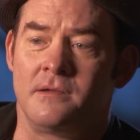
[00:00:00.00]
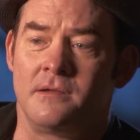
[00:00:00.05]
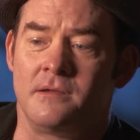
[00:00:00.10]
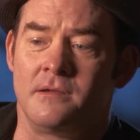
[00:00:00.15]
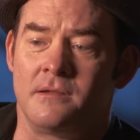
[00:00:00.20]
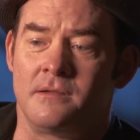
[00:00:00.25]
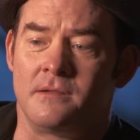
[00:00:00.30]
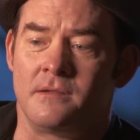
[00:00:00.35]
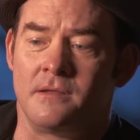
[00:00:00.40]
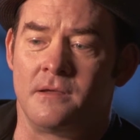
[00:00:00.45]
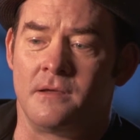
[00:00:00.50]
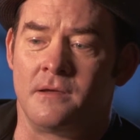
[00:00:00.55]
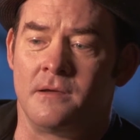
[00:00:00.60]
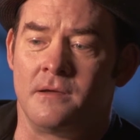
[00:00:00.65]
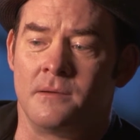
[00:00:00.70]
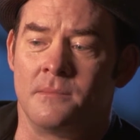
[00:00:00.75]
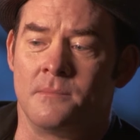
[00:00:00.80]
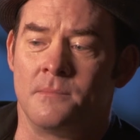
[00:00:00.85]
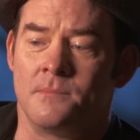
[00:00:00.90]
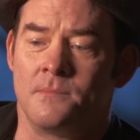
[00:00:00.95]
It,
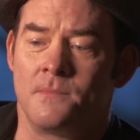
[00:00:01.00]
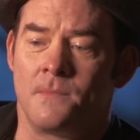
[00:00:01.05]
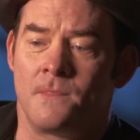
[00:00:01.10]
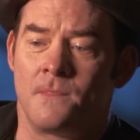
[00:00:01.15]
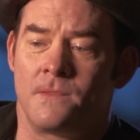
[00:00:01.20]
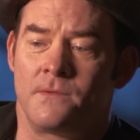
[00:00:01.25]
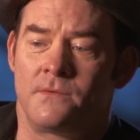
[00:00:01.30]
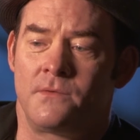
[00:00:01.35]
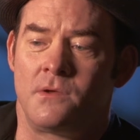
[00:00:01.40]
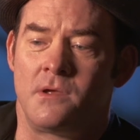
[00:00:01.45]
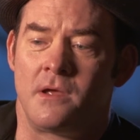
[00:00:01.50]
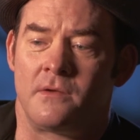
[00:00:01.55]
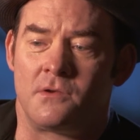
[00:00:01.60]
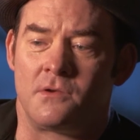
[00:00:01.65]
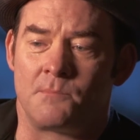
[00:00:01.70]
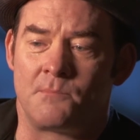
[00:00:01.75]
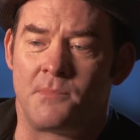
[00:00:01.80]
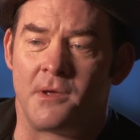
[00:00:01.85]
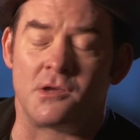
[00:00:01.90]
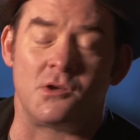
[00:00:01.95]
um, so you have
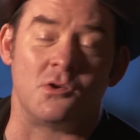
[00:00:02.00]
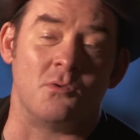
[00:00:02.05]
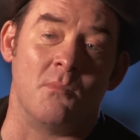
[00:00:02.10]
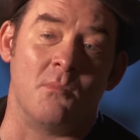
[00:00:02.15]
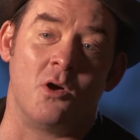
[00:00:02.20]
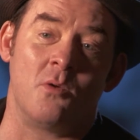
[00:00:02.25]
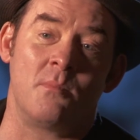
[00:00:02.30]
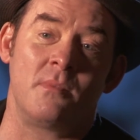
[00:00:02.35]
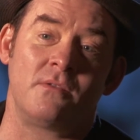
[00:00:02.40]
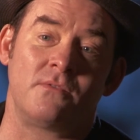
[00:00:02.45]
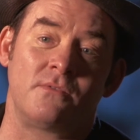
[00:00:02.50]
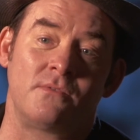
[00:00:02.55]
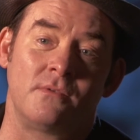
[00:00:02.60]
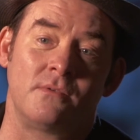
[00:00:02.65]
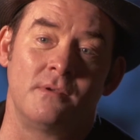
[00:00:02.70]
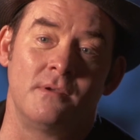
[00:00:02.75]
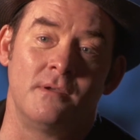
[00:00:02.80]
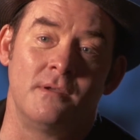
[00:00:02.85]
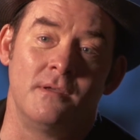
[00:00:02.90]
to pick your moments.